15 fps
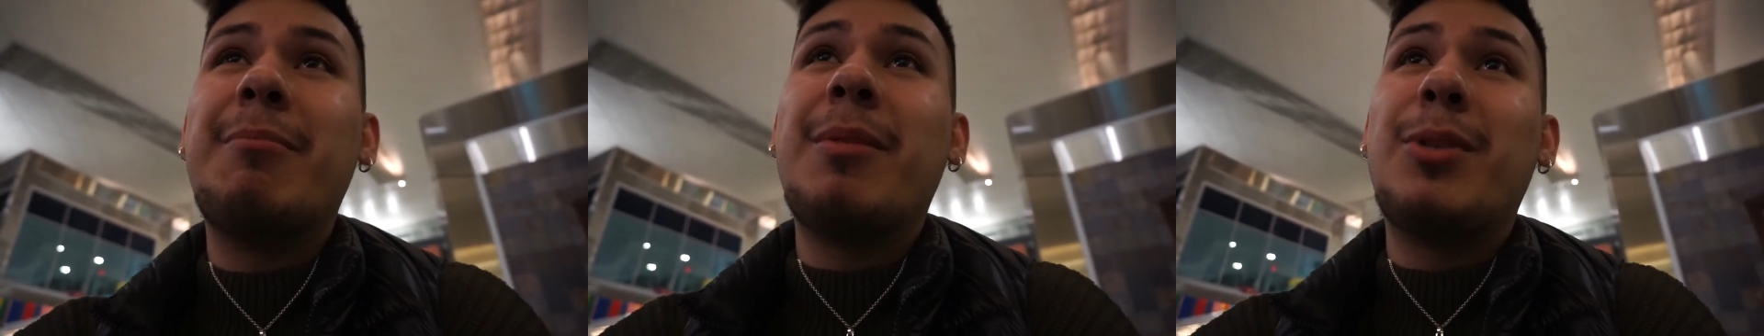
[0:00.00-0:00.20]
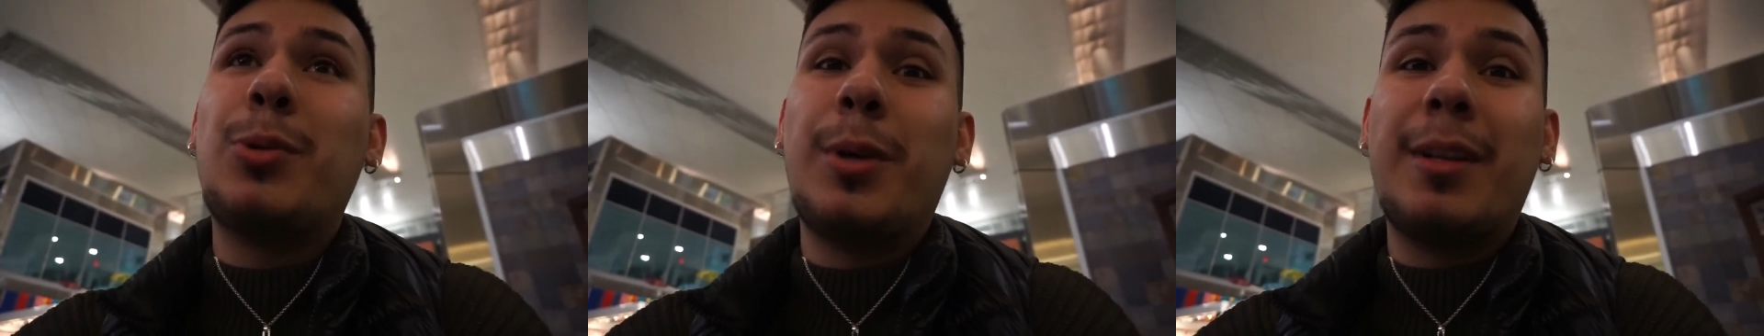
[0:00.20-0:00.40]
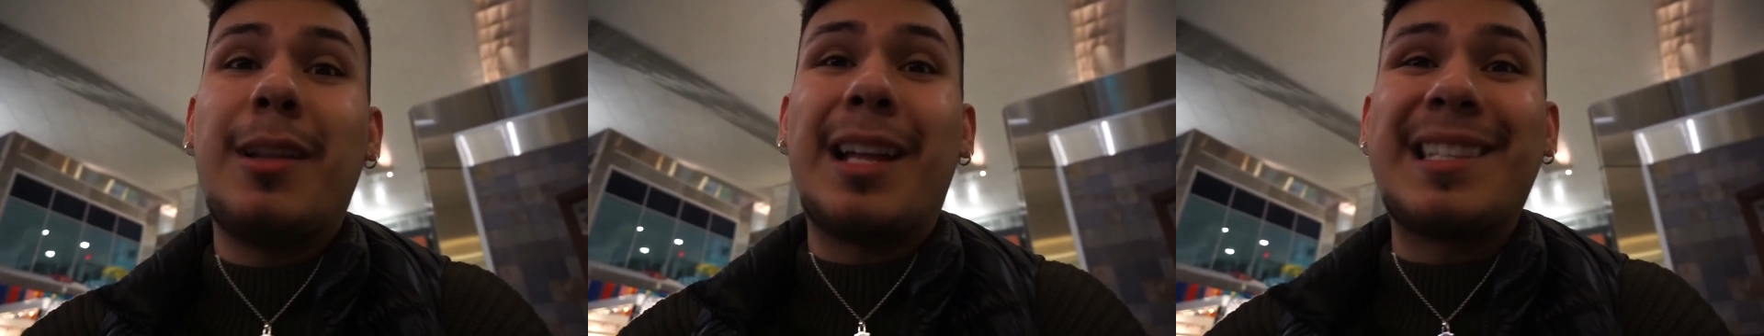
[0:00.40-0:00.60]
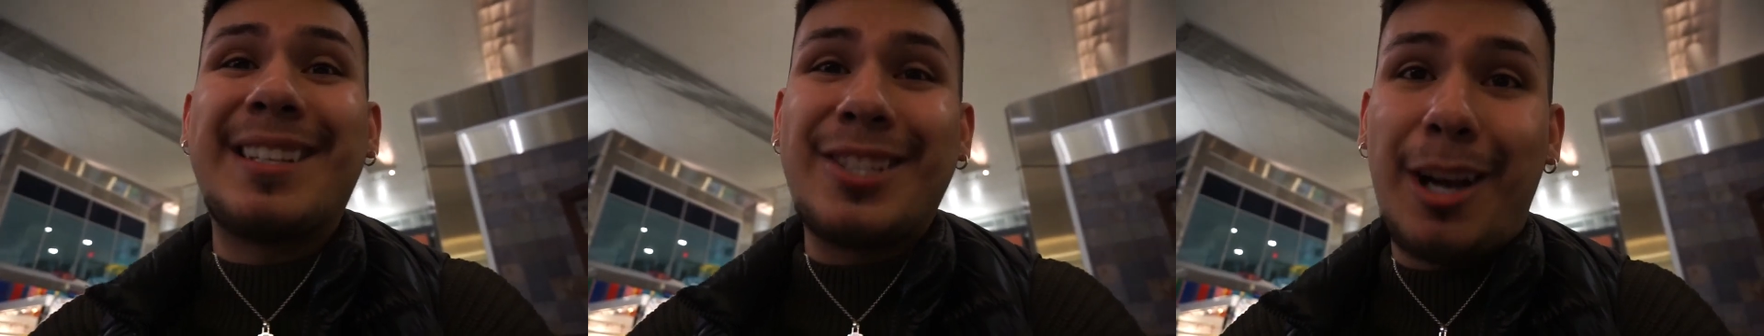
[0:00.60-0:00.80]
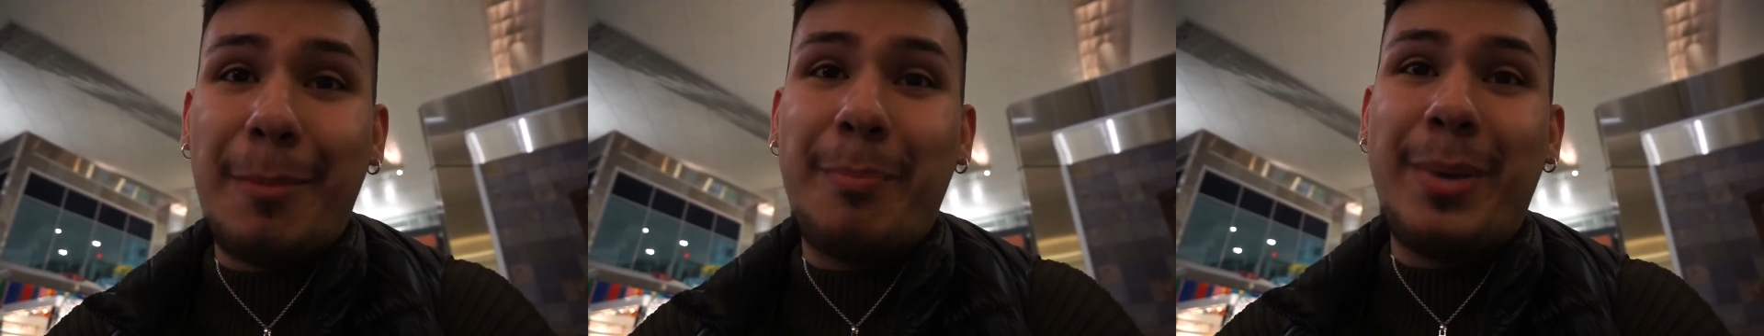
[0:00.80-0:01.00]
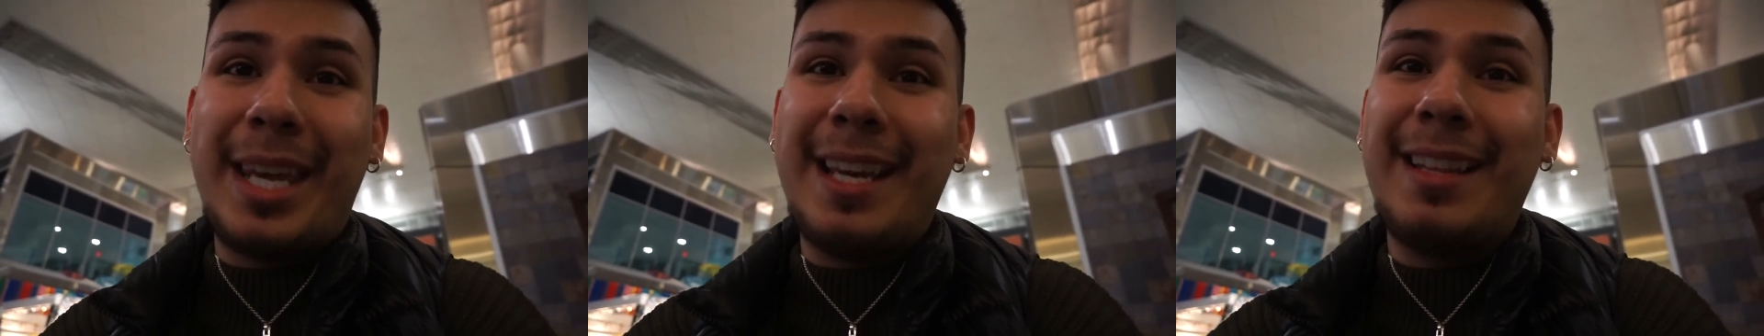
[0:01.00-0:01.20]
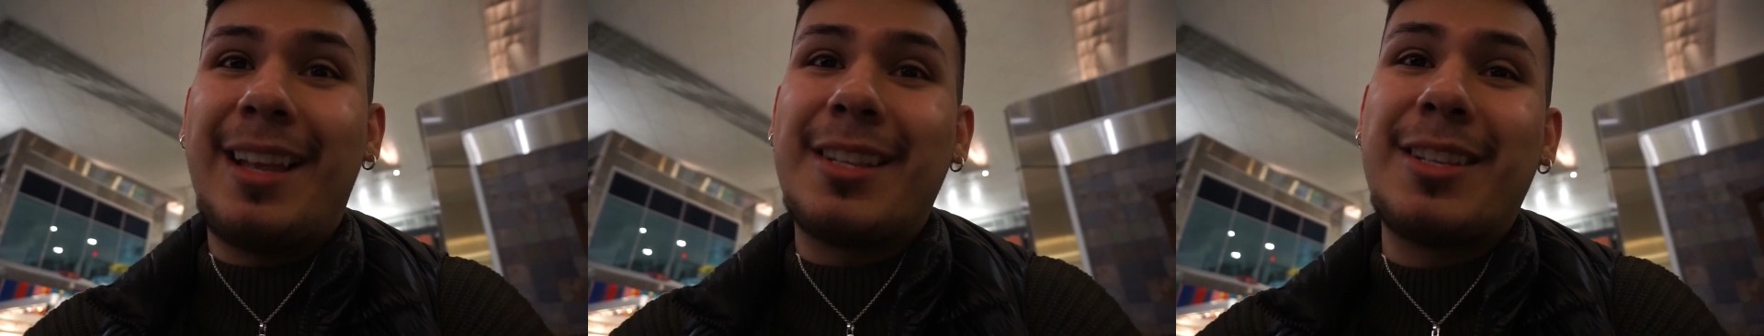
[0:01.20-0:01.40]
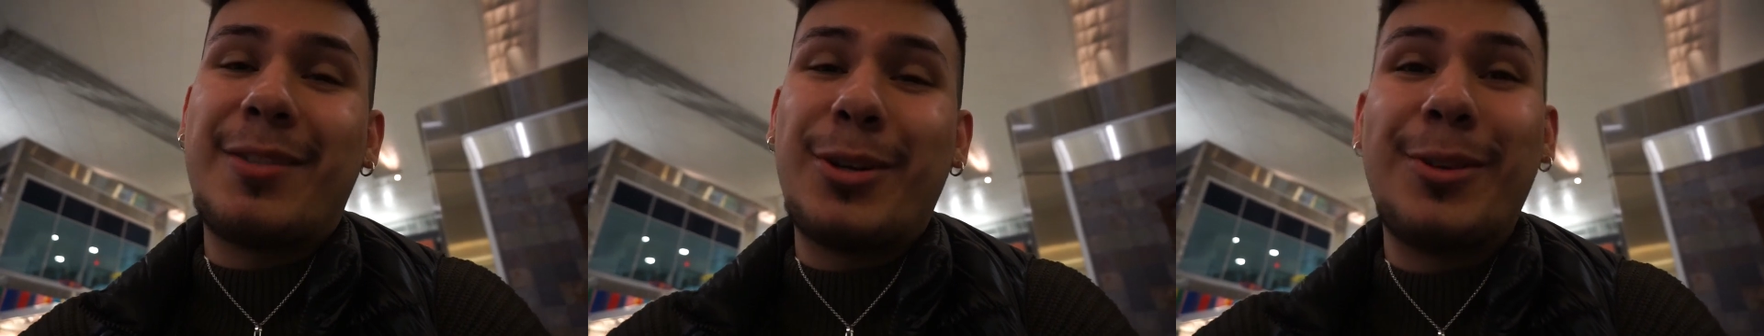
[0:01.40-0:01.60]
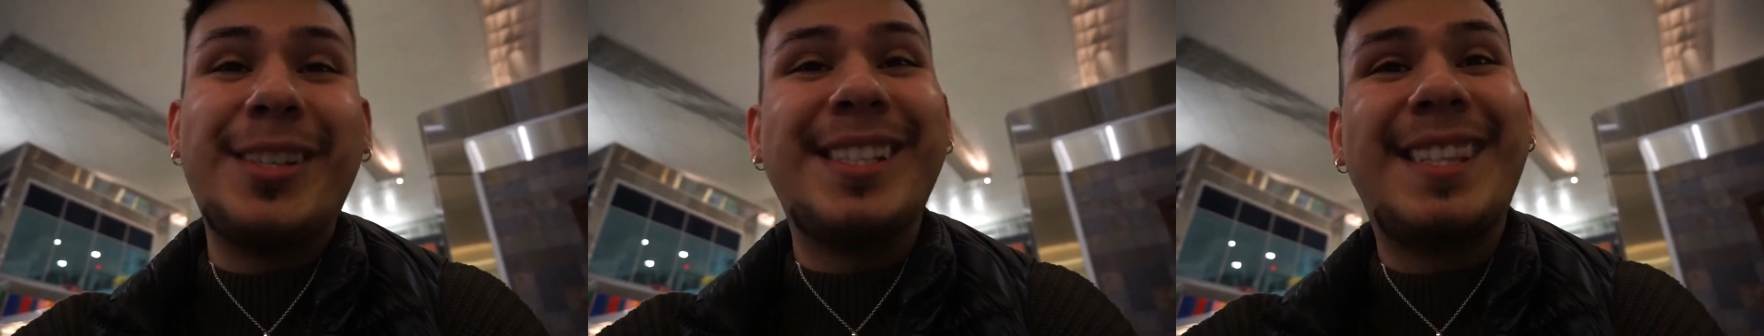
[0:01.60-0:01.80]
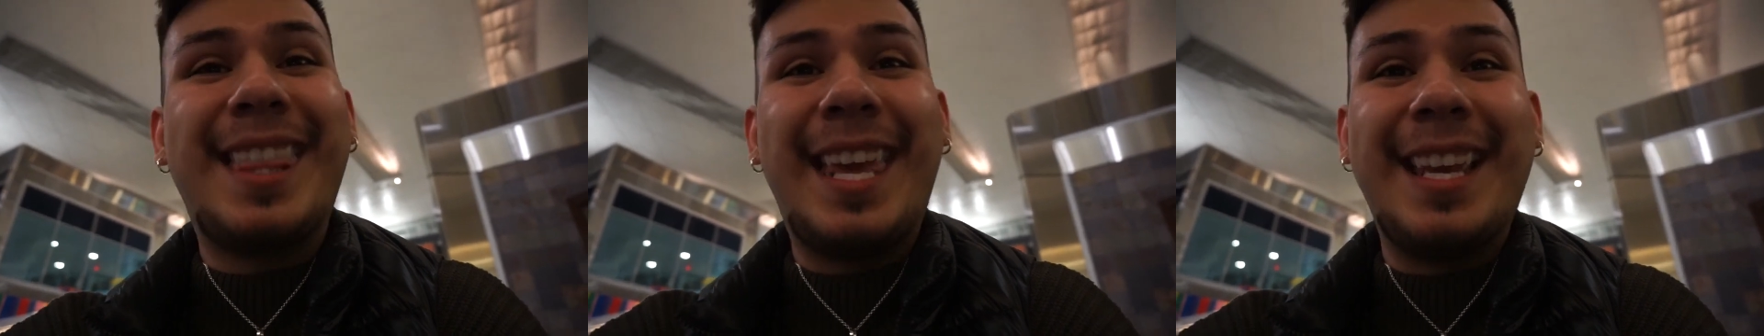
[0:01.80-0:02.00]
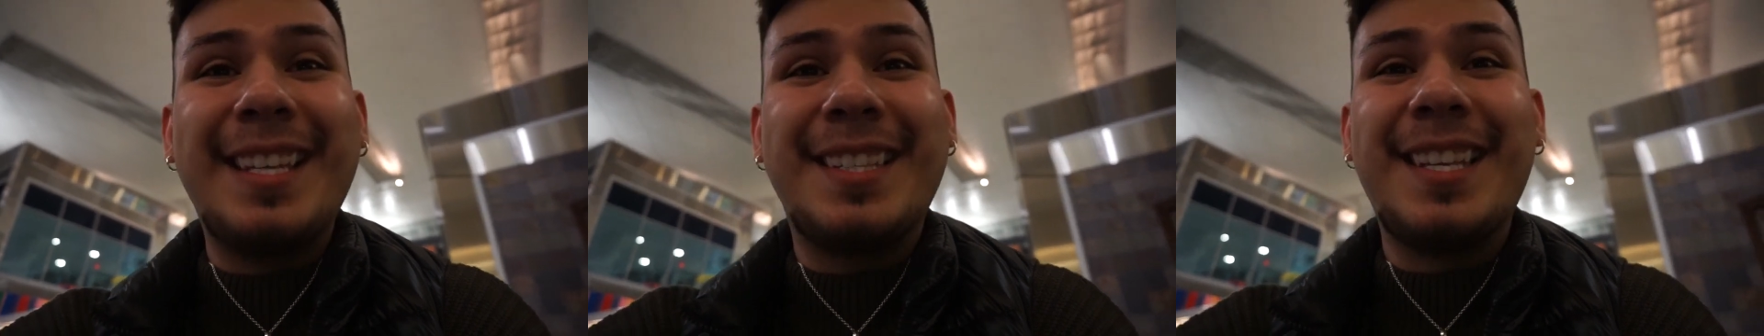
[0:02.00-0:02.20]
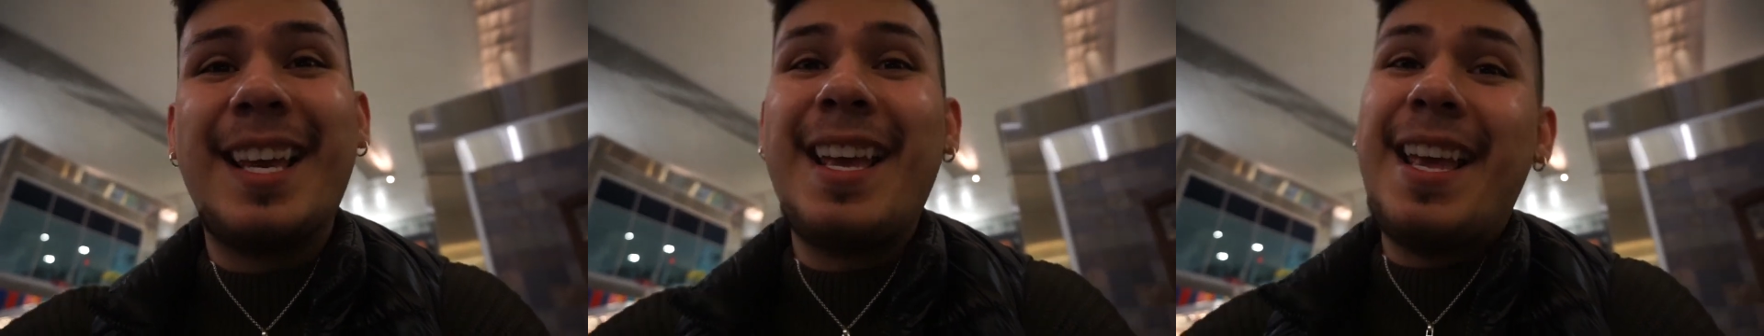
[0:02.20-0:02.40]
I'm gonna be doing lots of shopping, lots of tourist things,